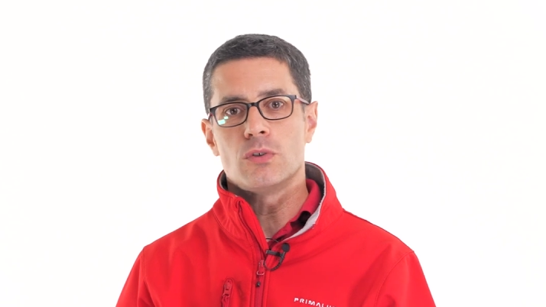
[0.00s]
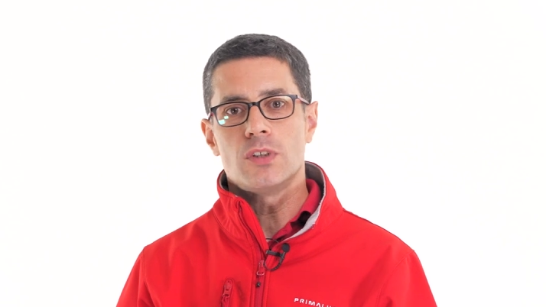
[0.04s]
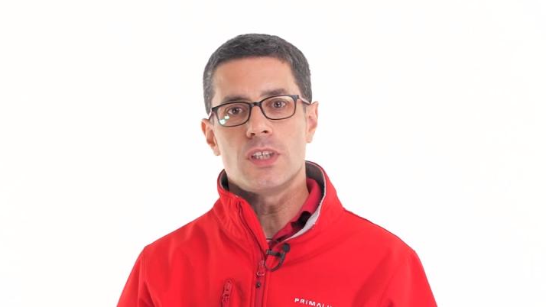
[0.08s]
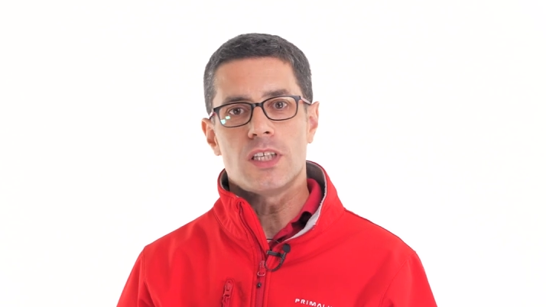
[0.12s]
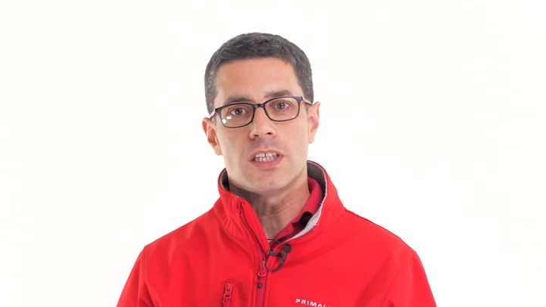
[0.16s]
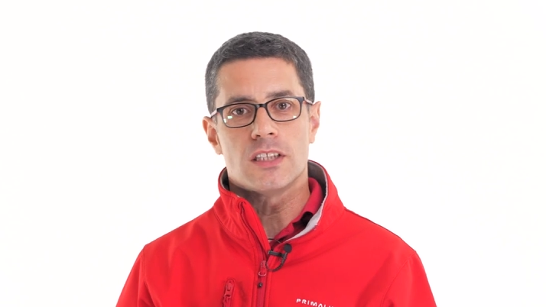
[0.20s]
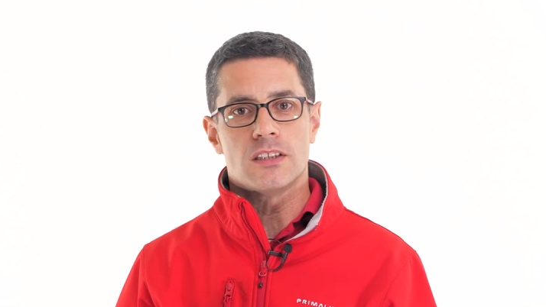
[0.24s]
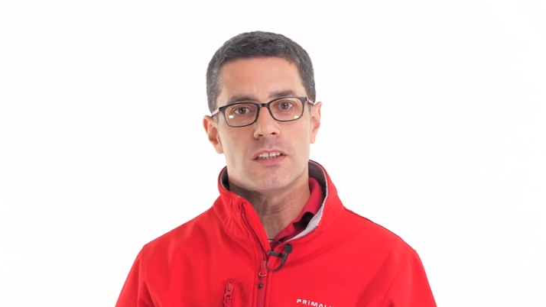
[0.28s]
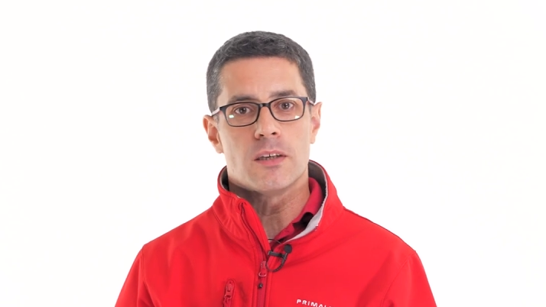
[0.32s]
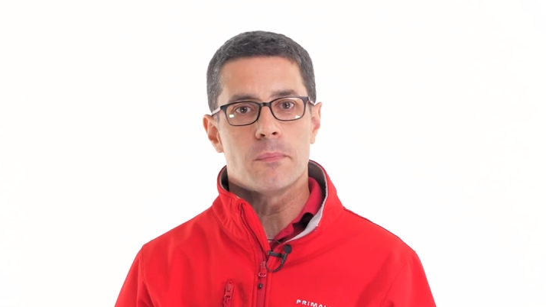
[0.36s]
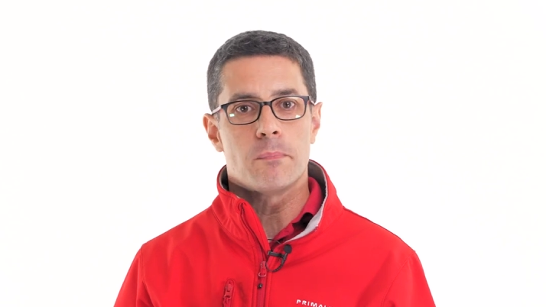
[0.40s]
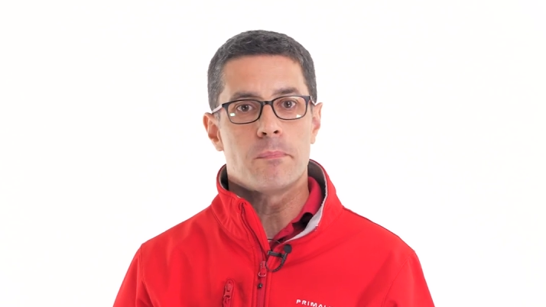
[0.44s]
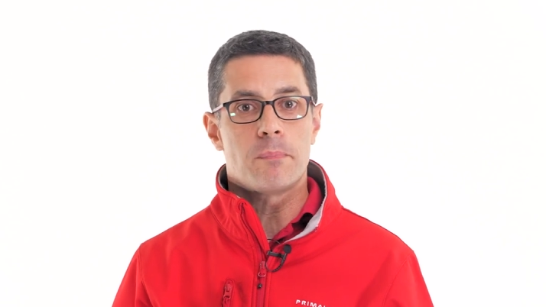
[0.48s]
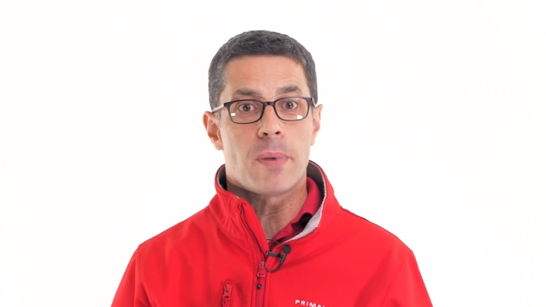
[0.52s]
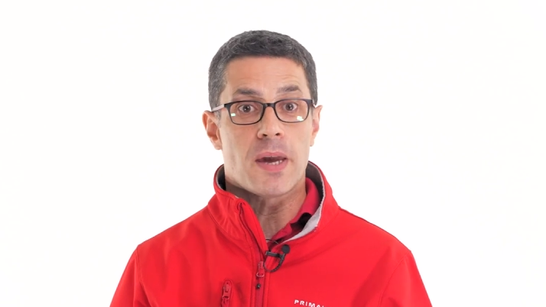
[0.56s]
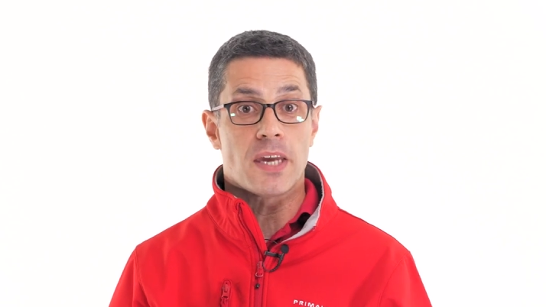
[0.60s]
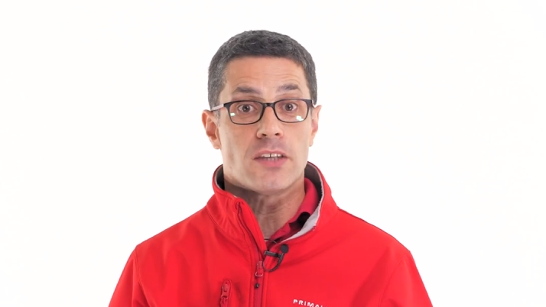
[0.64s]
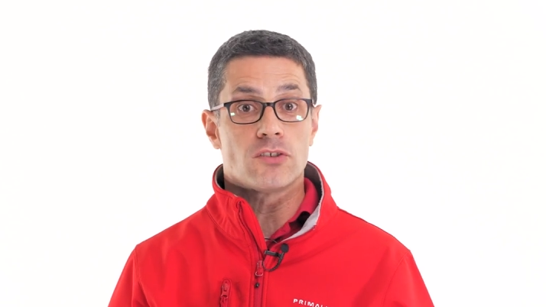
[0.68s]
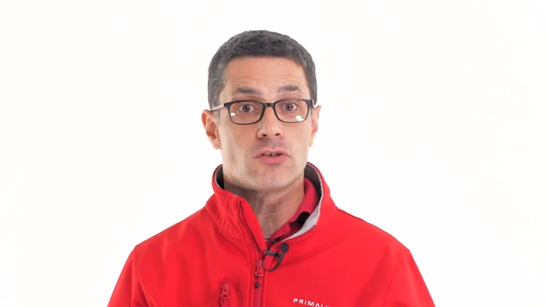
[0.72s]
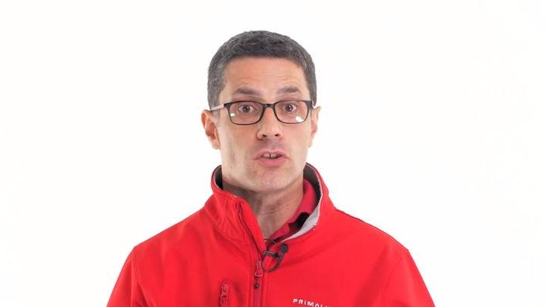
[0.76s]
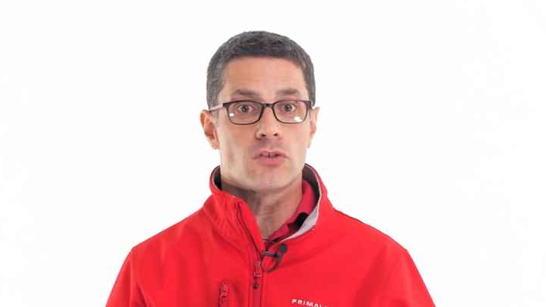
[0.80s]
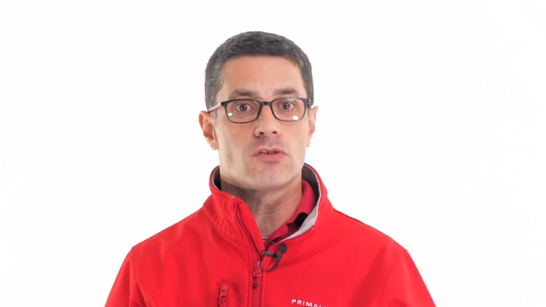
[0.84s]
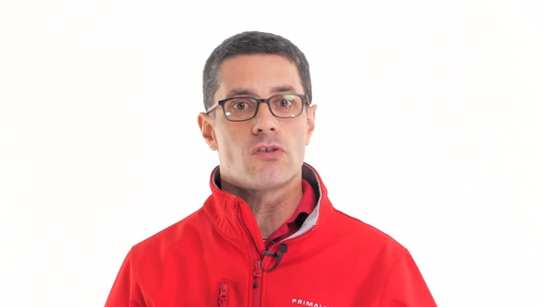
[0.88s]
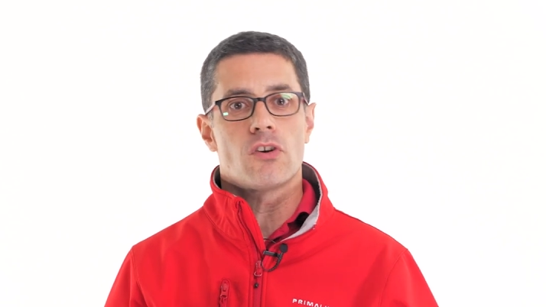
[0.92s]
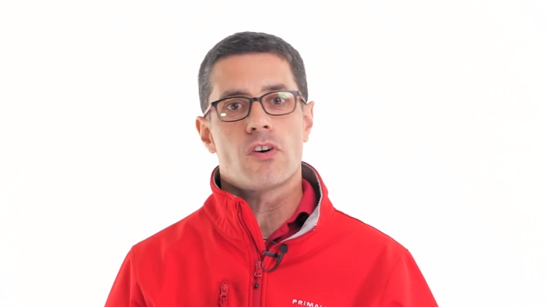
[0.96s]
need,
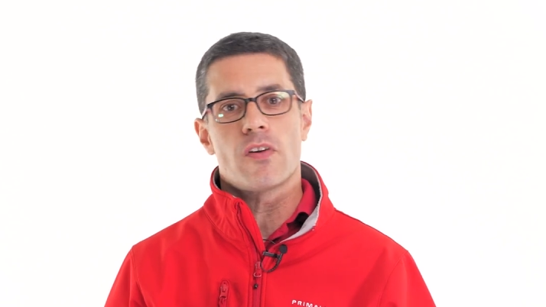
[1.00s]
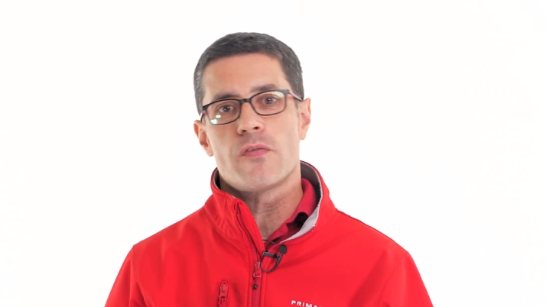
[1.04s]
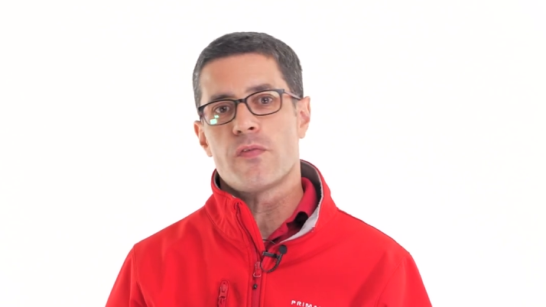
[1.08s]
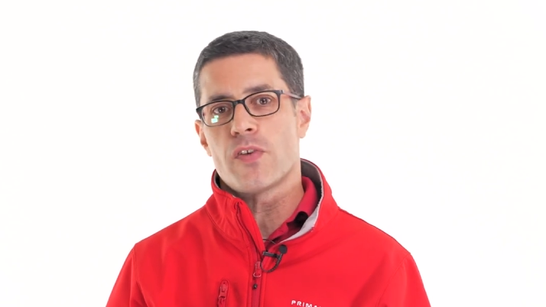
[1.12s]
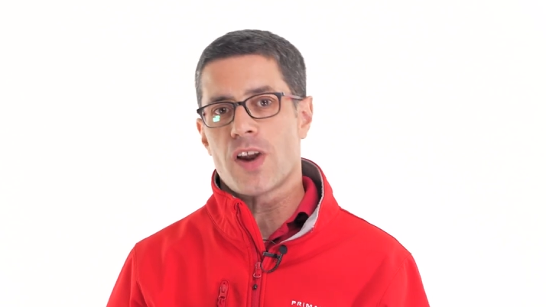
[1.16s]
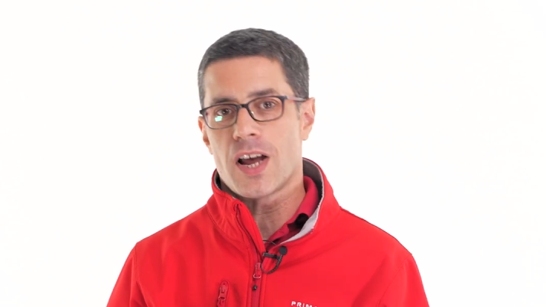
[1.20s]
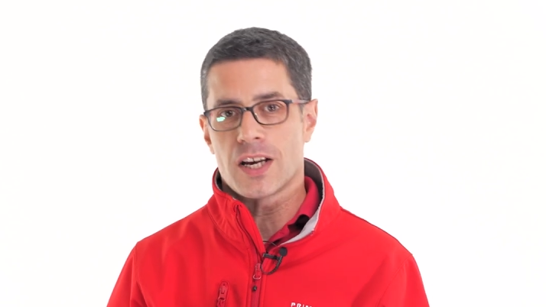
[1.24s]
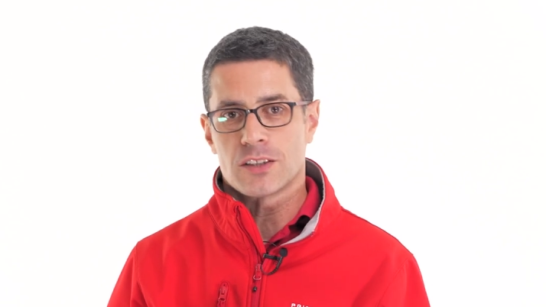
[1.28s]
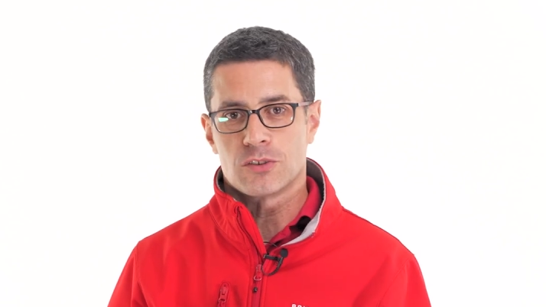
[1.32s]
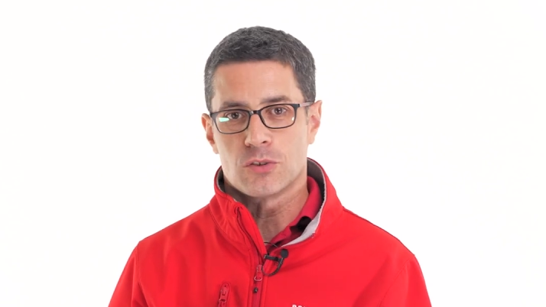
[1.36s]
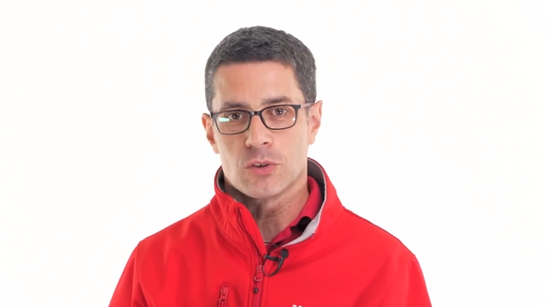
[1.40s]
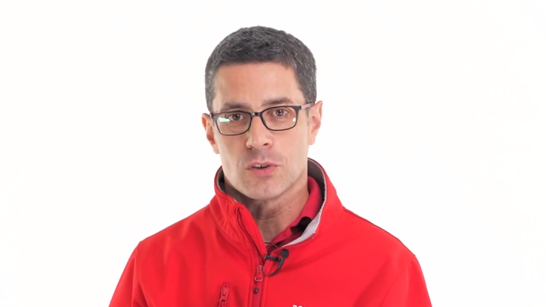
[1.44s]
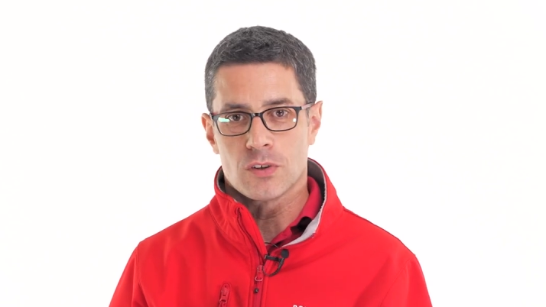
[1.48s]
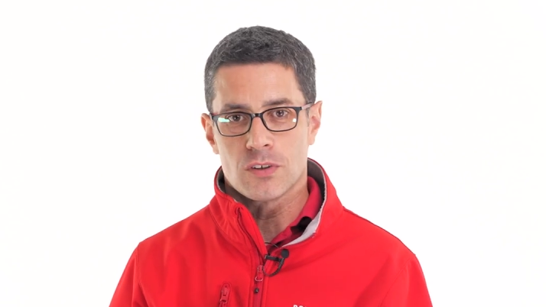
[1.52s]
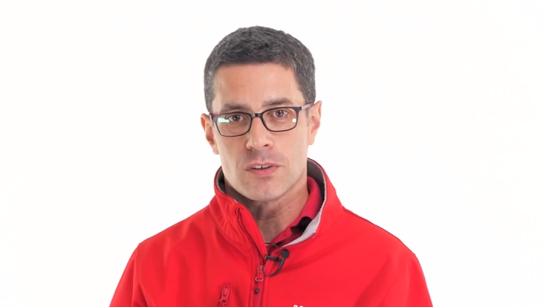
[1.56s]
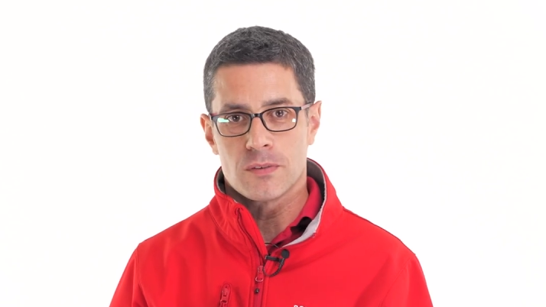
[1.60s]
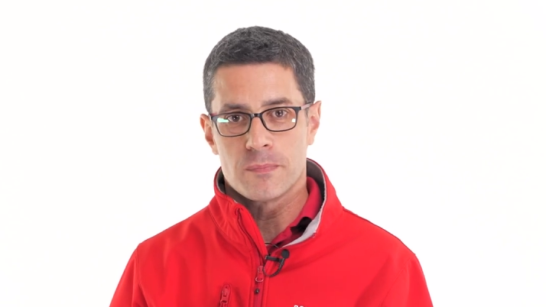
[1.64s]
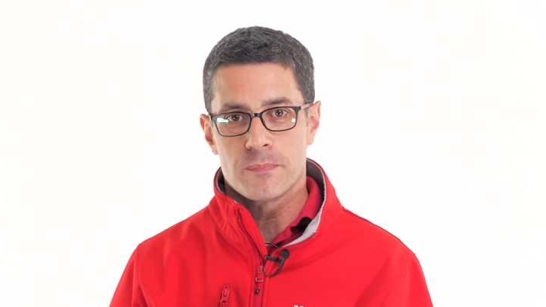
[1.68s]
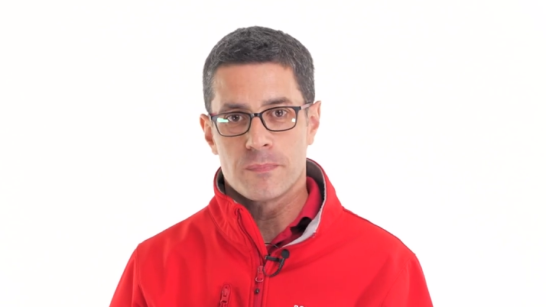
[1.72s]
based on your refractor.